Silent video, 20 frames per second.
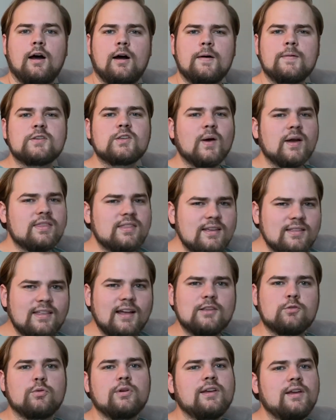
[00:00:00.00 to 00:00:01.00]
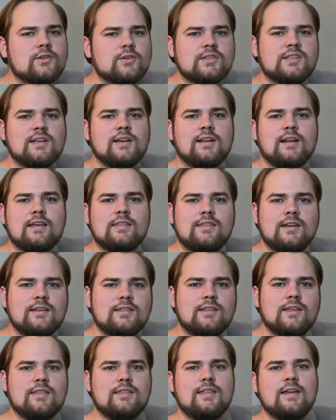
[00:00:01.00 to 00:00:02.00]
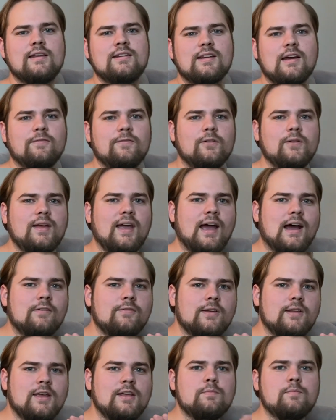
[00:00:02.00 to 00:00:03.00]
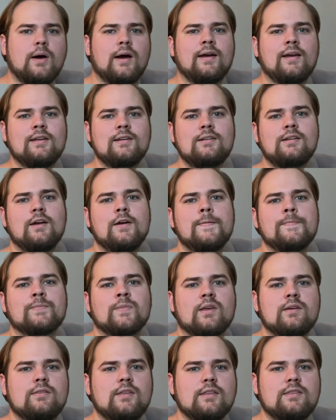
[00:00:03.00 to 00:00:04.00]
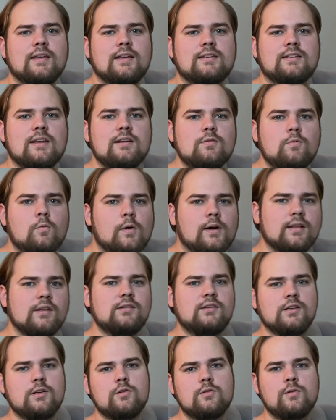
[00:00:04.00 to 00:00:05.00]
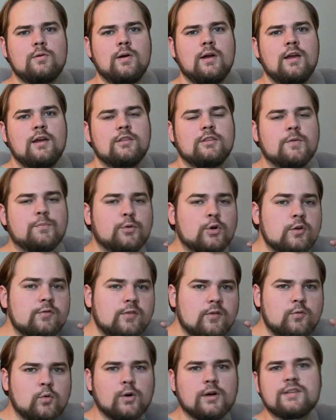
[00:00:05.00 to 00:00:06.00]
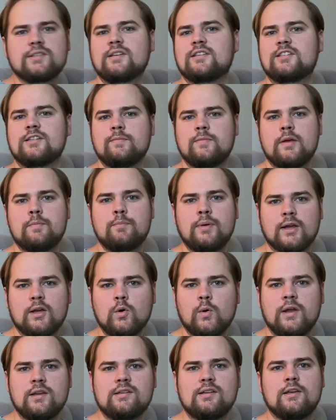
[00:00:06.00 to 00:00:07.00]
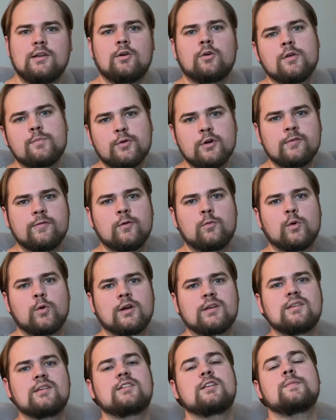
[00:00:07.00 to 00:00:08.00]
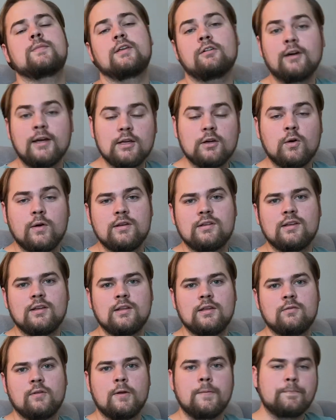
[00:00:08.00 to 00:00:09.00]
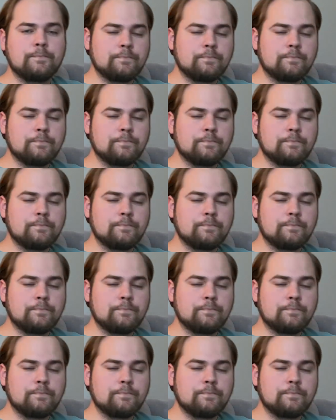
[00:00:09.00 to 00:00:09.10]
So I think that's really interesting, and I think that they definitely have it in mind that they didn't want to do the proof of work system that Bitcoin did, or the proof of work system that Litecoin did even.